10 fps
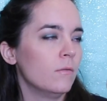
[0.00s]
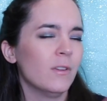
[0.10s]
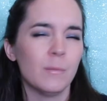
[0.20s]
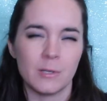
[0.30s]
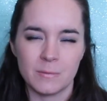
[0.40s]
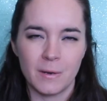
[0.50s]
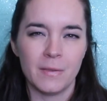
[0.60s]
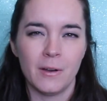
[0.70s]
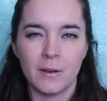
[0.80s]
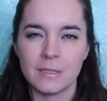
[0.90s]
For the most part,
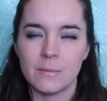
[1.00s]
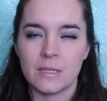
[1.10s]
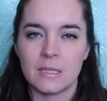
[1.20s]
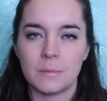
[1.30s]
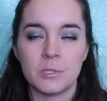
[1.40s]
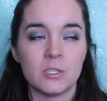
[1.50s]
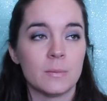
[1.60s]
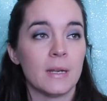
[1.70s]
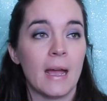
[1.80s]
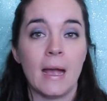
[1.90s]
there are some exceptions,
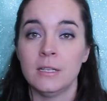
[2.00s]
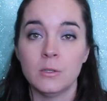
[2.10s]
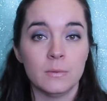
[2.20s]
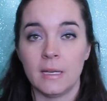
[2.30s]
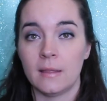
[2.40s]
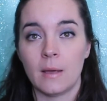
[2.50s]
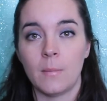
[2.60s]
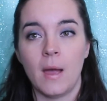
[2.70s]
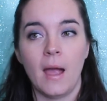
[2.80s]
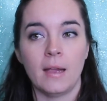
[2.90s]
but I don't like
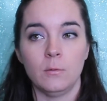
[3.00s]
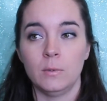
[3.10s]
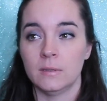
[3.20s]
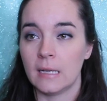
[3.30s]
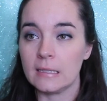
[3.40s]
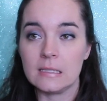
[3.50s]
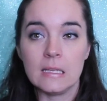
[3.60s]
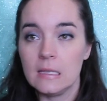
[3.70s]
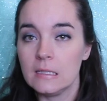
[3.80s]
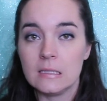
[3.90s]
them. I will not
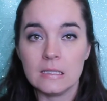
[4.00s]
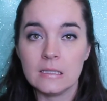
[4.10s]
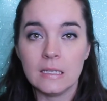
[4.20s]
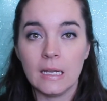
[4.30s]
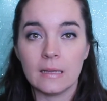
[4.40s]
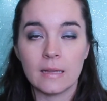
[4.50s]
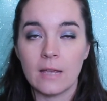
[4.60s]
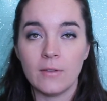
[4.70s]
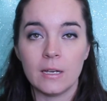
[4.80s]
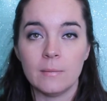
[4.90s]
see these Disney
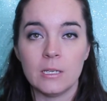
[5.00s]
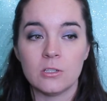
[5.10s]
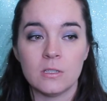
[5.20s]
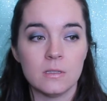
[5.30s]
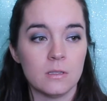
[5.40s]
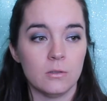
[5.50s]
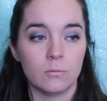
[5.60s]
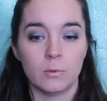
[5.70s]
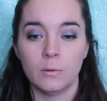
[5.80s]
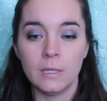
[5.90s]
live animations.
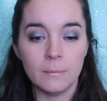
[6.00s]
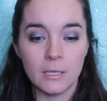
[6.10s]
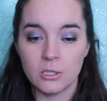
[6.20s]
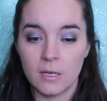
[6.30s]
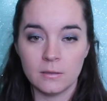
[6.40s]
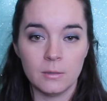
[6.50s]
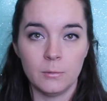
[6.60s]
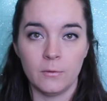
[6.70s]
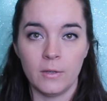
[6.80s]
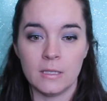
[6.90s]
You're ruining my childhood
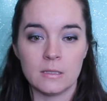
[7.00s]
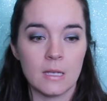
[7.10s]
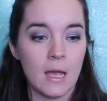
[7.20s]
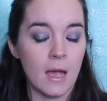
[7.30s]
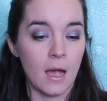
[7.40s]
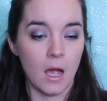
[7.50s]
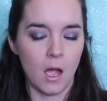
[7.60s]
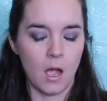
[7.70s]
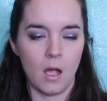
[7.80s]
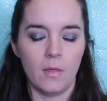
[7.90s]
movies.
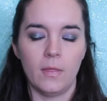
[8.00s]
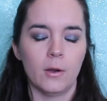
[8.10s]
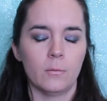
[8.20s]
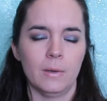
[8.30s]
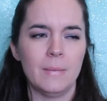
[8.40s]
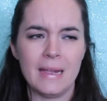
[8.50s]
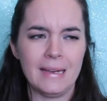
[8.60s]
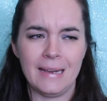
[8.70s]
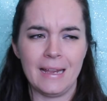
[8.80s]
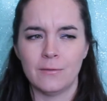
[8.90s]
They're
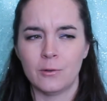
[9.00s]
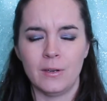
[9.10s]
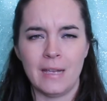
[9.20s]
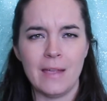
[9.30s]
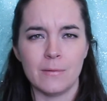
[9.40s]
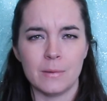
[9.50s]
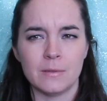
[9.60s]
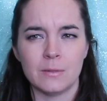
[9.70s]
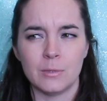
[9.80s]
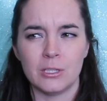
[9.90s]
remaking Anne of Green
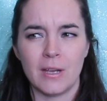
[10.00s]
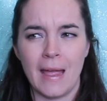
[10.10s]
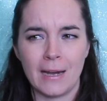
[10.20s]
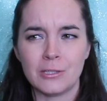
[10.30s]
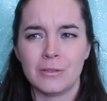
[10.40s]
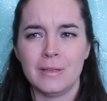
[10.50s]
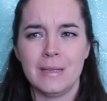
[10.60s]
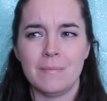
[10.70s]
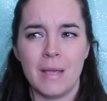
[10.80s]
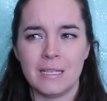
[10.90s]
Gables, which
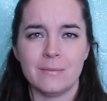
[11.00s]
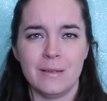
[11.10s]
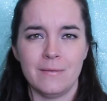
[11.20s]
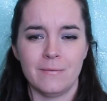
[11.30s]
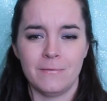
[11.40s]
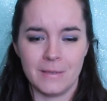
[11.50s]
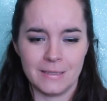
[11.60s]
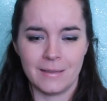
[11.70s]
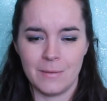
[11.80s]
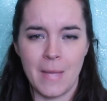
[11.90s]
actually makes me
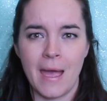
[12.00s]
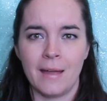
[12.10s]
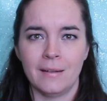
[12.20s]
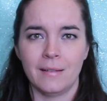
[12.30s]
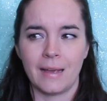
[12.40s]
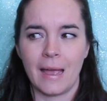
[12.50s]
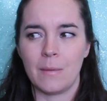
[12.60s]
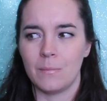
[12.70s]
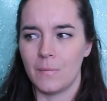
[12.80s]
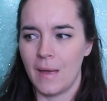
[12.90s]
physically mad. Like,
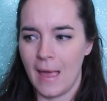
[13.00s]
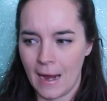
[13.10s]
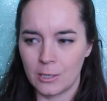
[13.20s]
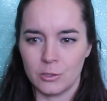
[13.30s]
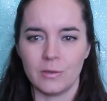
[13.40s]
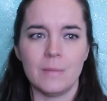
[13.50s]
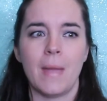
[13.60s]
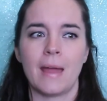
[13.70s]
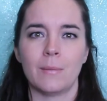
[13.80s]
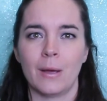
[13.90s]
I'm actually
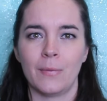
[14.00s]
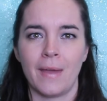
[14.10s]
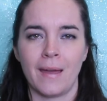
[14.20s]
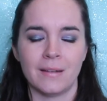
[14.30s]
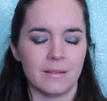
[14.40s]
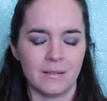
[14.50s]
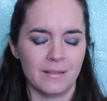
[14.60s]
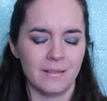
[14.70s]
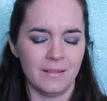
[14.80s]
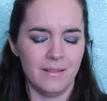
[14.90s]
mad about that.
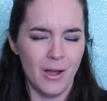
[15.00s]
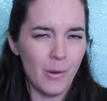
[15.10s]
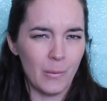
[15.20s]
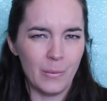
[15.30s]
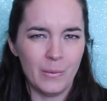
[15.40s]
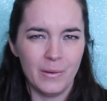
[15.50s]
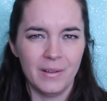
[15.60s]
No.